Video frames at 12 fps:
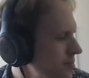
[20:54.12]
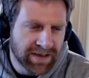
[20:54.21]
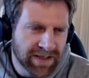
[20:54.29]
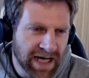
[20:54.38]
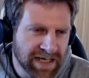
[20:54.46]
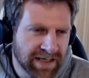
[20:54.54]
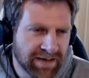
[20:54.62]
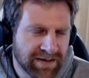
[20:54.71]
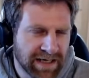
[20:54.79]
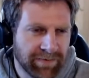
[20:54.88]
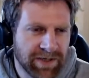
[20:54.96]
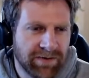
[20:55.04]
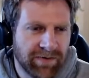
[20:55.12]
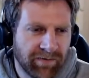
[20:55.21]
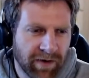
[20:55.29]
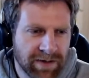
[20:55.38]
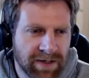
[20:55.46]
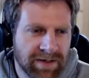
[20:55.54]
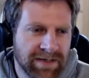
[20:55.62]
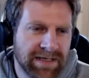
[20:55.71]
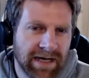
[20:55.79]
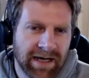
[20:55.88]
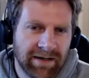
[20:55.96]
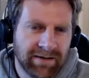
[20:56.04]
Changing the temperature of the photons
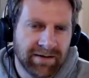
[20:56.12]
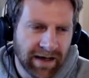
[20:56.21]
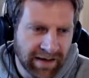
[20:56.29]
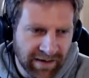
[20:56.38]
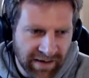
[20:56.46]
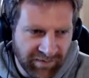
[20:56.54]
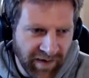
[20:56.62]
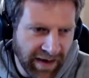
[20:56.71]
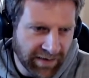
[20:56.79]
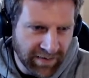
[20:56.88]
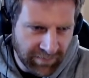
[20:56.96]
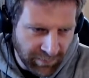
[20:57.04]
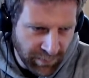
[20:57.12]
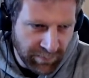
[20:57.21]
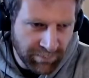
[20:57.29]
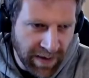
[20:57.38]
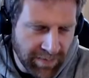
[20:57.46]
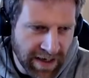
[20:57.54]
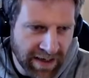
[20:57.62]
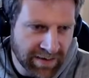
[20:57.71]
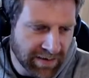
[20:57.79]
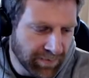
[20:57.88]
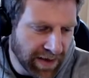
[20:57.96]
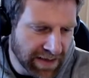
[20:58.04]
and the fact that BBN
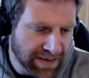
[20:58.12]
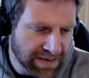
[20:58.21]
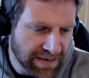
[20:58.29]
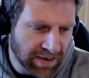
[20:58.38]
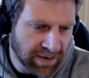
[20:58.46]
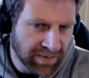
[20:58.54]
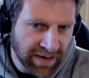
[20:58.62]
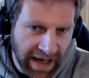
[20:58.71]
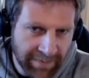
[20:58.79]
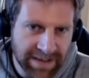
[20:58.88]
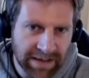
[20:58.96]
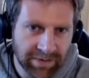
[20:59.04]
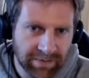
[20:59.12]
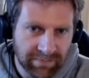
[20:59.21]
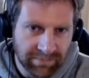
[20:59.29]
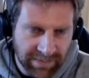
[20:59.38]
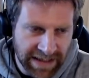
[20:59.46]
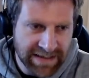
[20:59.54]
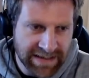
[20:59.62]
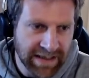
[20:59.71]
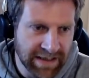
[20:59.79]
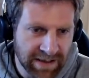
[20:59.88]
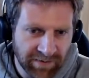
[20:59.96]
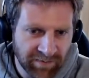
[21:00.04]
depends on the absolute
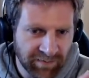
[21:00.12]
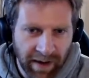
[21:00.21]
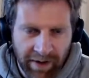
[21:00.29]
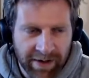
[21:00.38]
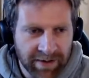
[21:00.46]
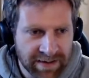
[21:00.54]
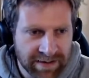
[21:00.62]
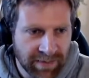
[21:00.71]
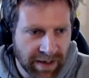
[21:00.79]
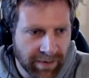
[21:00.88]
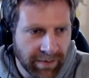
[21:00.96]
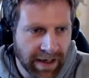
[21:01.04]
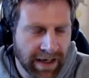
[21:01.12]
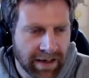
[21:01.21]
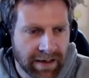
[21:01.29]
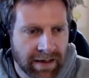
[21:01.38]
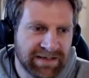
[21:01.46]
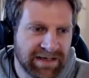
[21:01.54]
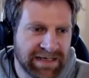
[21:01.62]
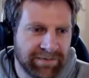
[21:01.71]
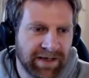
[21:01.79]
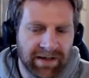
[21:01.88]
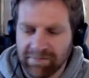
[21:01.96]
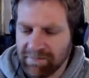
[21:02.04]
densities of baryons and blah, blah, blah, is
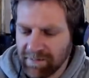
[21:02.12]
something that